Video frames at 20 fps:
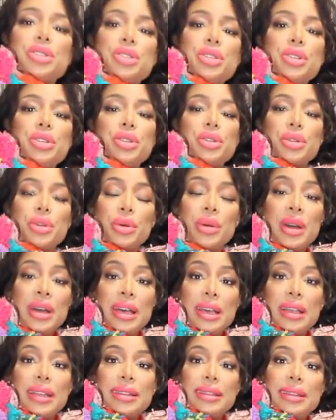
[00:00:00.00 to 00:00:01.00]
to
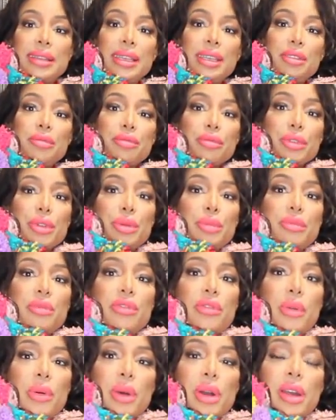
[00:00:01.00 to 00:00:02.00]
leave room
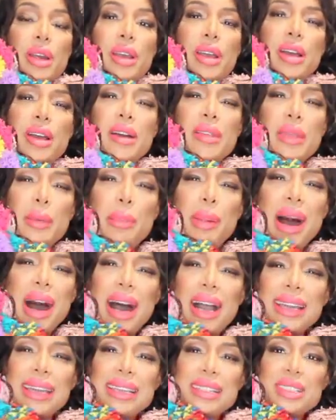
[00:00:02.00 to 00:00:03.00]
for the
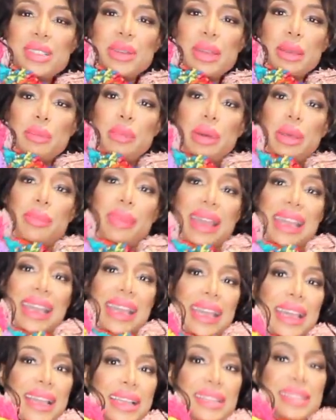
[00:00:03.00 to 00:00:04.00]
pocket so I can put my
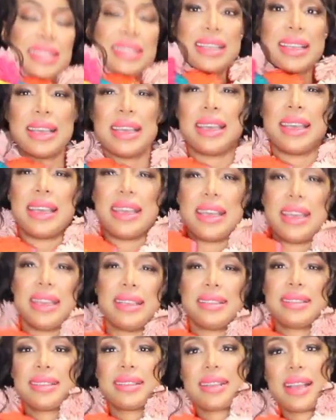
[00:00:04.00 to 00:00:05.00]
hands
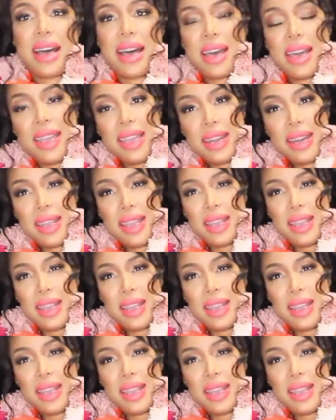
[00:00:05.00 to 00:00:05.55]
inside.